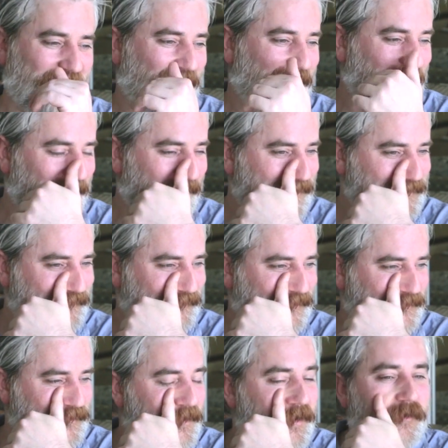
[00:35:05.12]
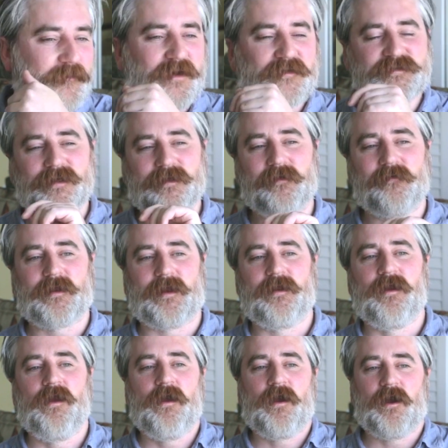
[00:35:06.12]
where to go next with this. But I was thinking,
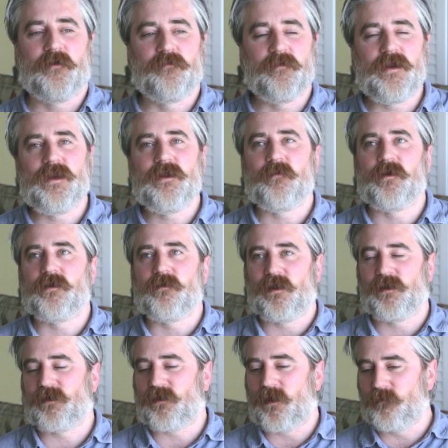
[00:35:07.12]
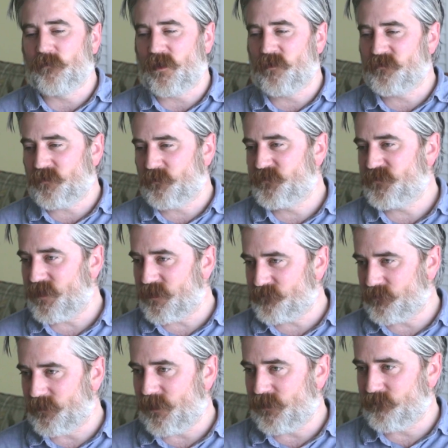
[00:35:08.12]
okay, I really want to, like, I'm
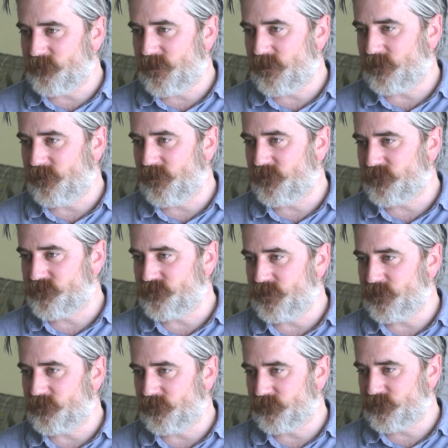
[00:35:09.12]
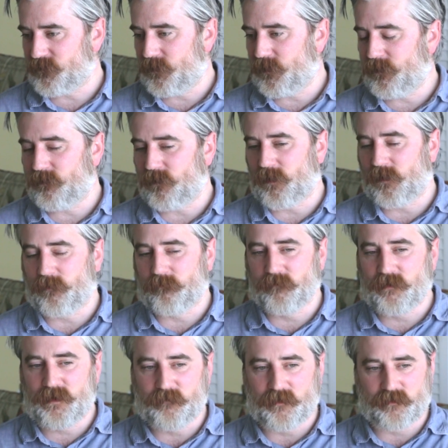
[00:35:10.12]
obsessed with Latin American history and culture, and I
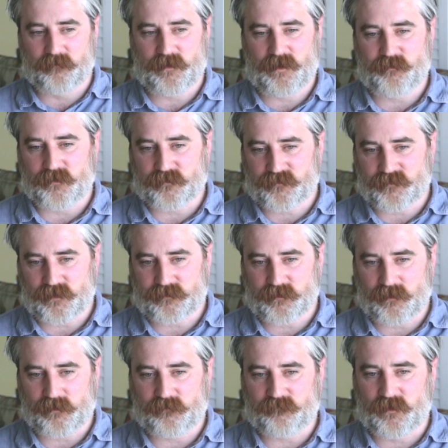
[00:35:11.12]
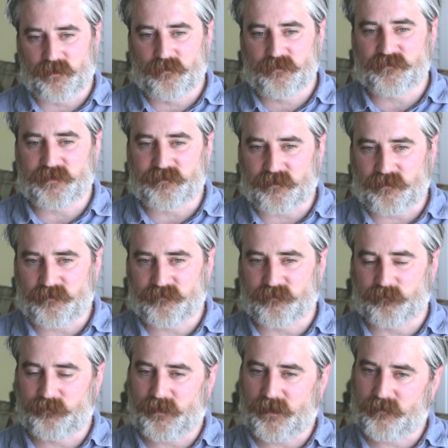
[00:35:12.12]
really want to write books set there, and I have loads of
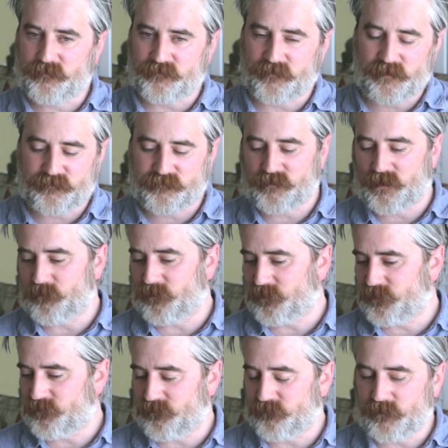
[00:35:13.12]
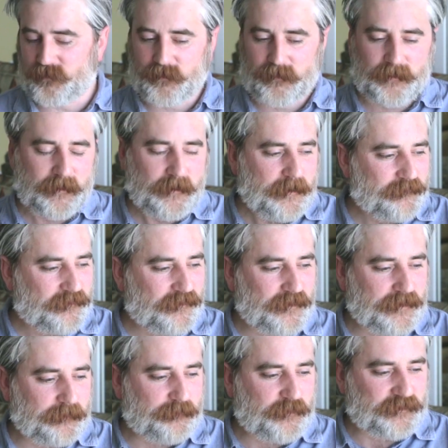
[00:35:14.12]
ideas and periods of history I want to cover. And I'm
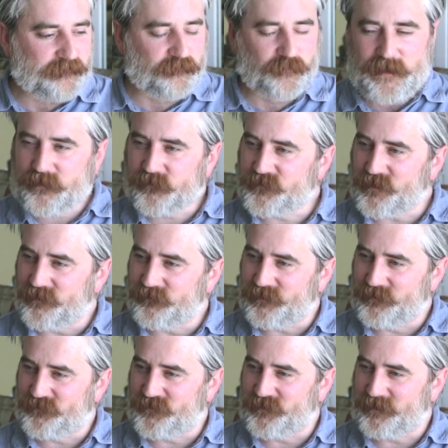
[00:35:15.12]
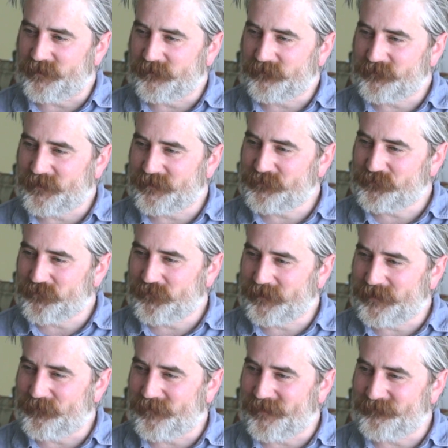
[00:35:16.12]
like, but readers aren't interested in it, so that's a
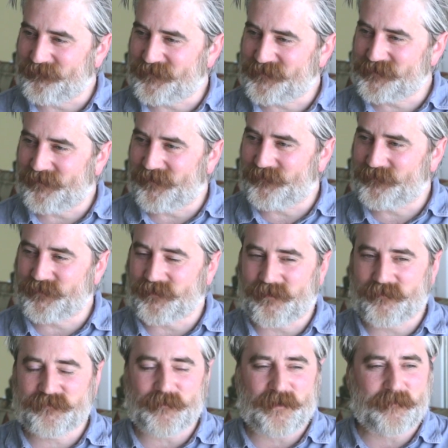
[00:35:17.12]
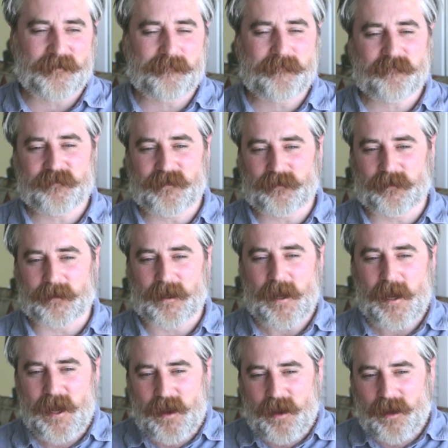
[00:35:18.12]
tricky problem to solve. So I remember thinking, like,
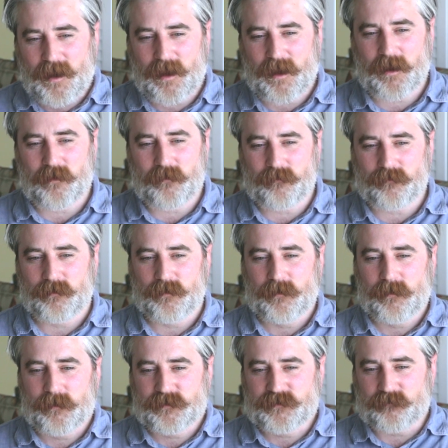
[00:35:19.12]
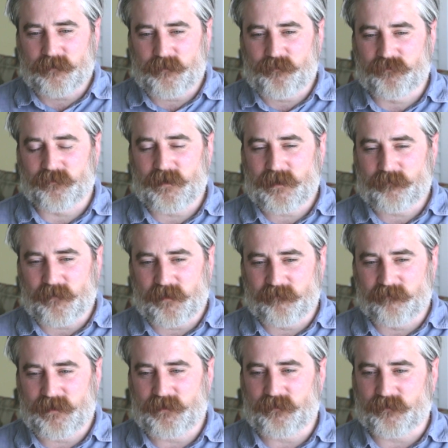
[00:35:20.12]
how do I bring my
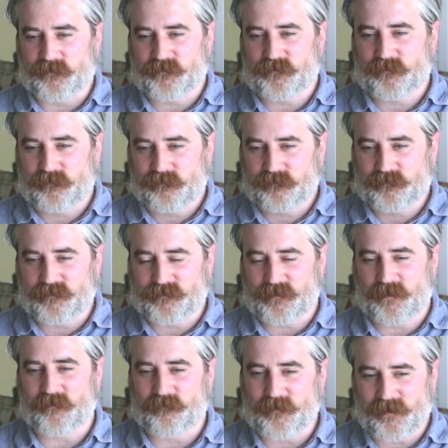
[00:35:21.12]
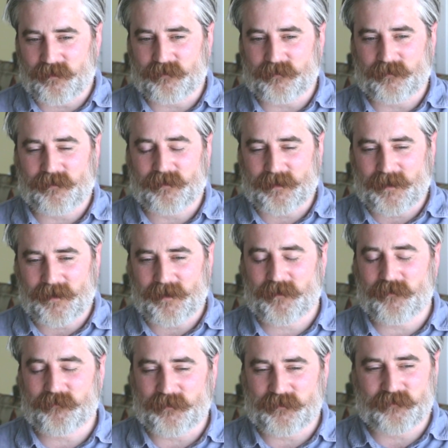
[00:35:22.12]
readers to South America? Like,
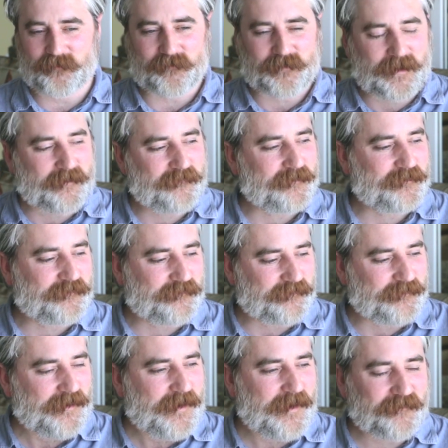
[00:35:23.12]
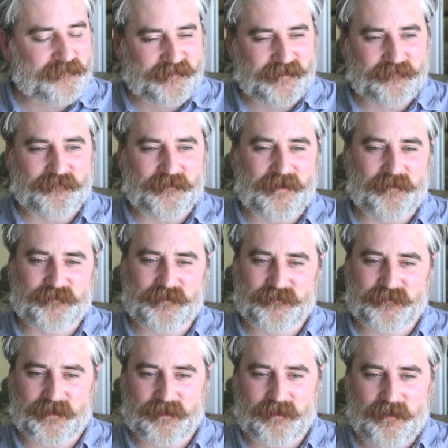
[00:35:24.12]
how do I do it? How will I do it? And I was thinking for hours, and
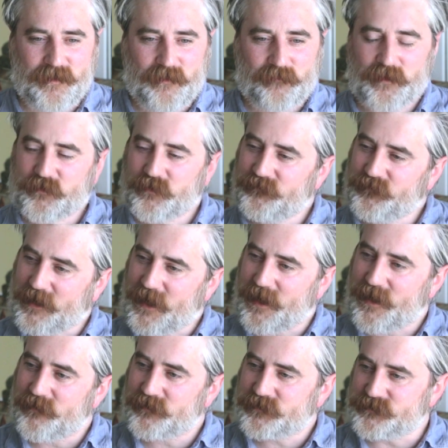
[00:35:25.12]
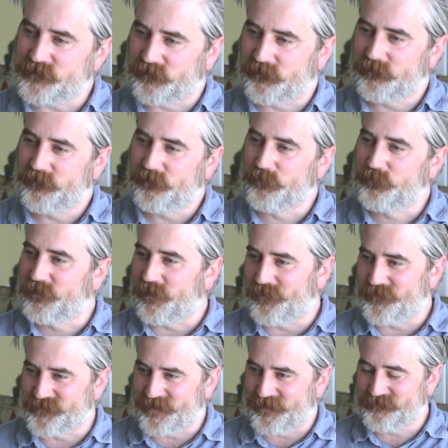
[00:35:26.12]
I was like, well, I could have a character who
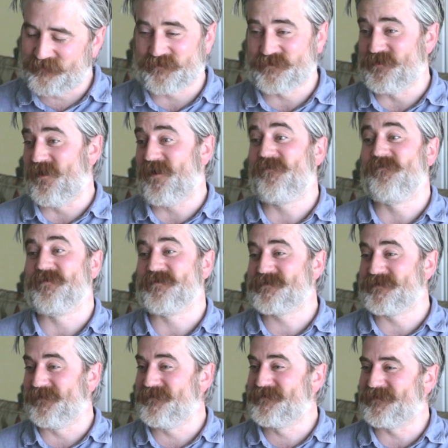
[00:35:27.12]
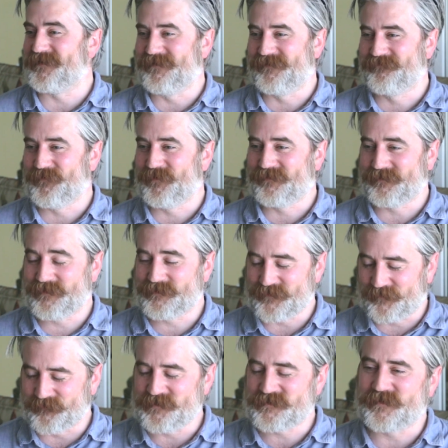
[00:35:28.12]
goes there. It was such an obvious solution, but it
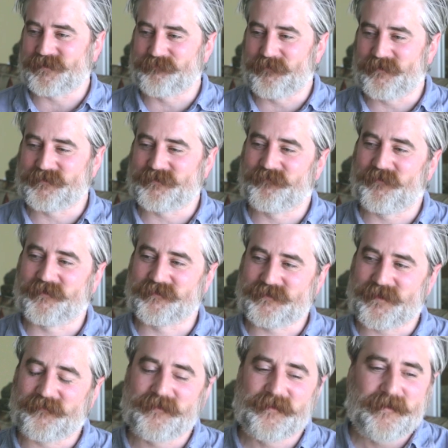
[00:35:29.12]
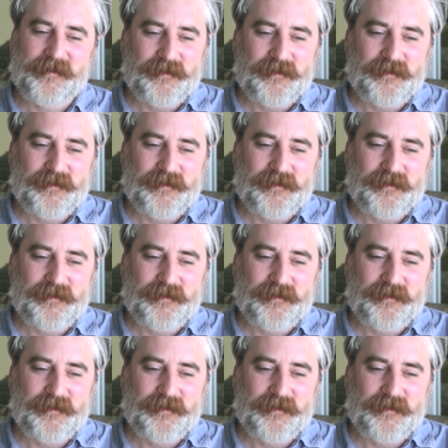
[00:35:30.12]
took me 6 beers to figure this out.